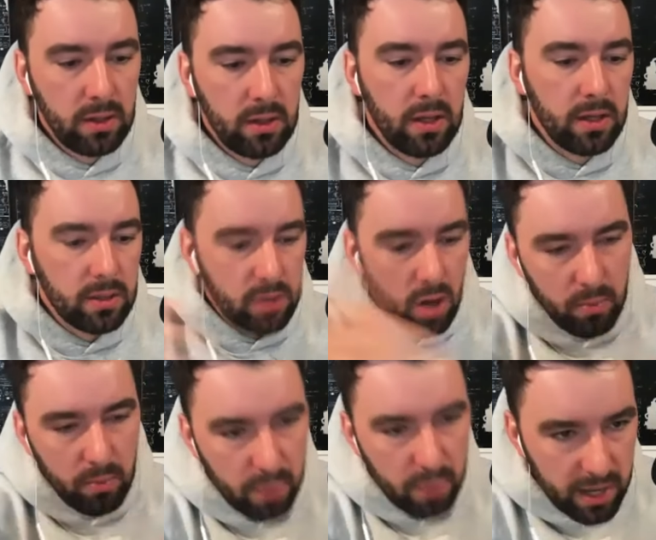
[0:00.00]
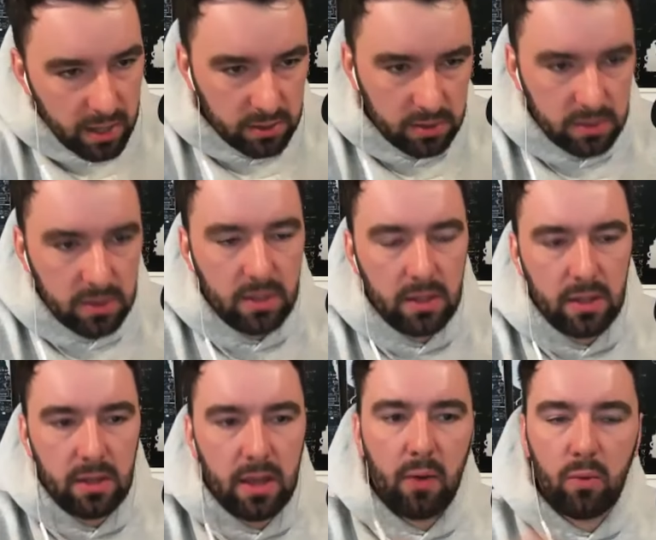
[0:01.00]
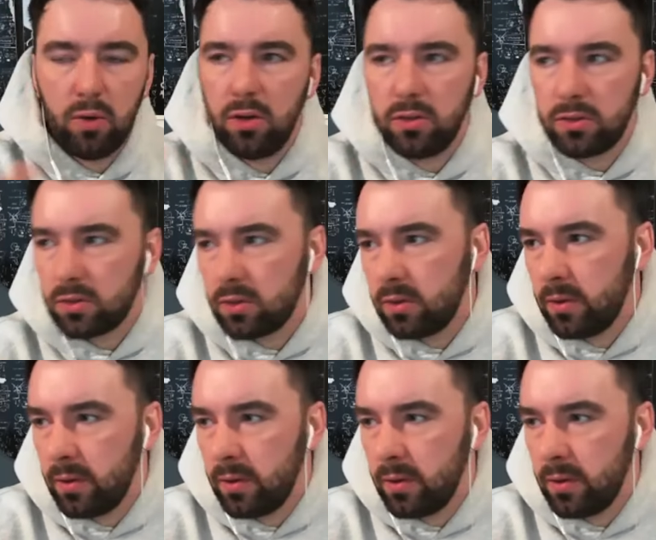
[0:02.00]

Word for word: that is on base that was